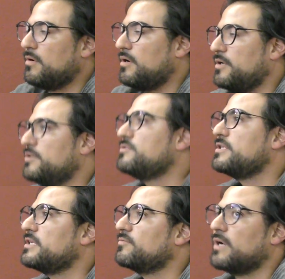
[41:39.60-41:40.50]
are
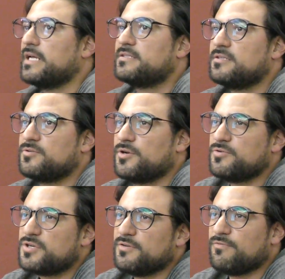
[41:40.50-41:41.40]
using related to a
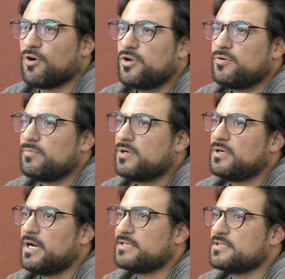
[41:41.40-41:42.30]
notion of volume,
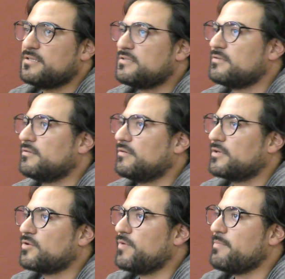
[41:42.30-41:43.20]
as it is in
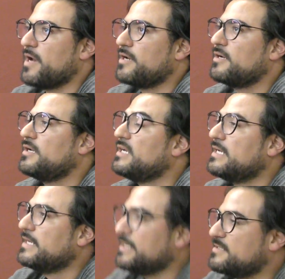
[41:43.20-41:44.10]
the Riemann?
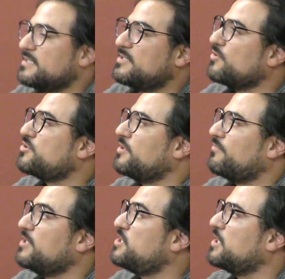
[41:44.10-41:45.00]
Is this notion
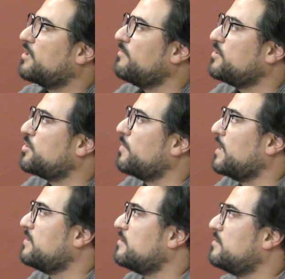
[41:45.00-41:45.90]
of Ricci curvature
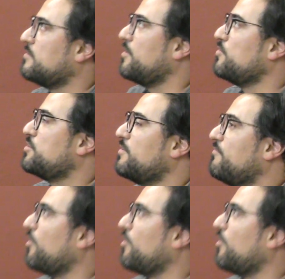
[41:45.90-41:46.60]
related to a notion of